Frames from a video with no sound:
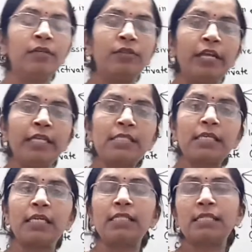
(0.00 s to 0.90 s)
these
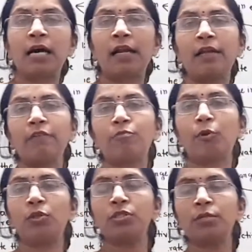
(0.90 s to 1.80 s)
cells are
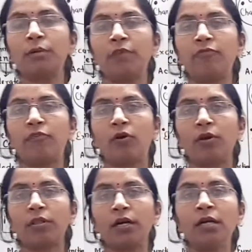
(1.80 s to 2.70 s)
responsible for
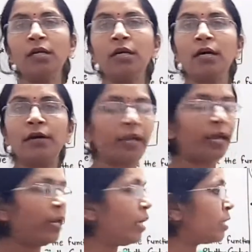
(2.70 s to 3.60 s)
the
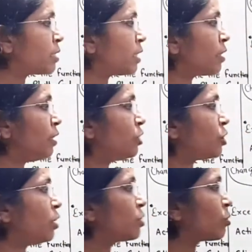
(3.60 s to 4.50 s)
renin secretion.